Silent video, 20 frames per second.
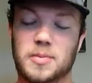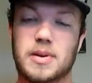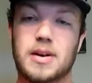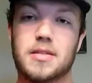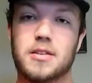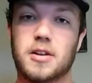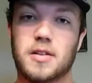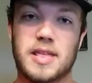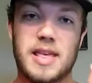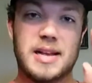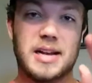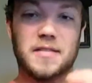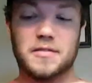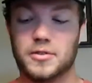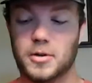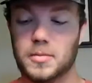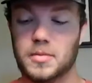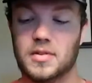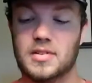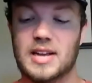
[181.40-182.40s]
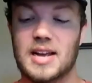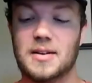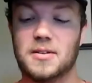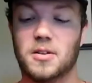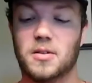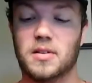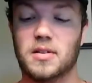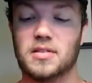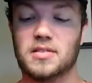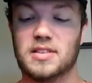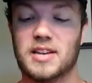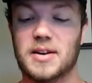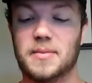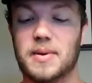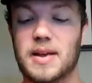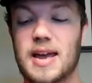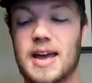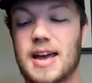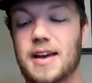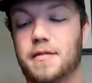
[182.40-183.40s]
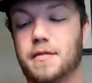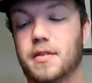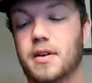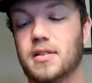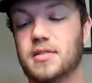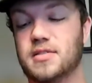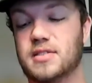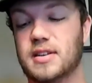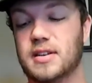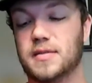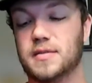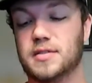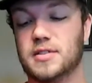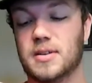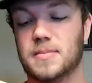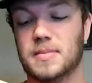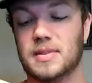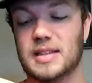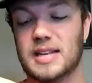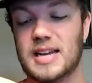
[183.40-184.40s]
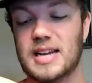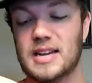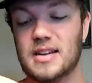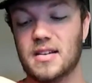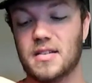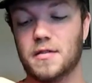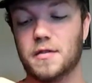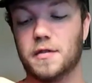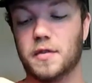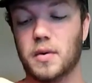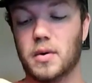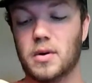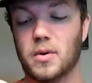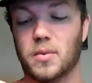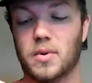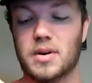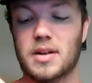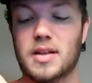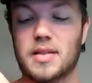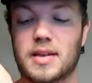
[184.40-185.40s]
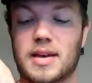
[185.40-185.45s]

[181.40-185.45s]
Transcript: my other thing of terminal tackle. It looks like we have ourselves some Lake Fork 1/8